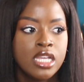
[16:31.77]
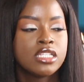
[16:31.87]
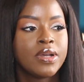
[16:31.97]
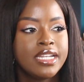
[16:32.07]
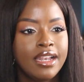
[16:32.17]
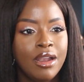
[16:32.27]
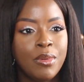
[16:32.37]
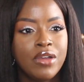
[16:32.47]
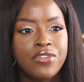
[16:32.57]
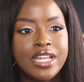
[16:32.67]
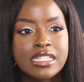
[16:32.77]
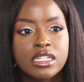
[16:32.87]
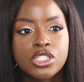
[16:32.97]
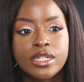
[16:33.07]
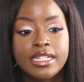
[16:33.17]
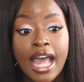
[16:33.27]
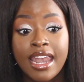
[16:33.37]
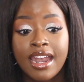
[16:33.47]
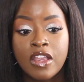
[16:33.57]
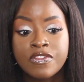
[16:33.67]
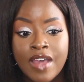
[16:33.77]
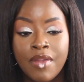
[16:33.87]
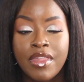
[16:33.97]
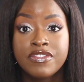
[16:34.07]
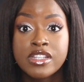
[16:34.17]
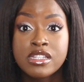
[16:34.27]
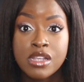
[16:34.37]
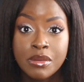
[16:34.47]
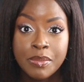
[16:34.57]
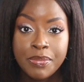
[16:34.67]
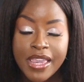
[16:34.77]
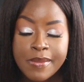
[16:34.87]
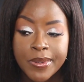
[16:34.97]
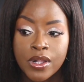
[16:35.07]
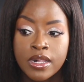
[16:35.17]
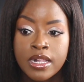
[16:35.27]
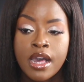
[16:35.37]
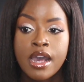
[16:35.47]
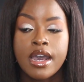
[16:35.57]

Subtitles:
So I did a little bit of research online, and I found that for some people,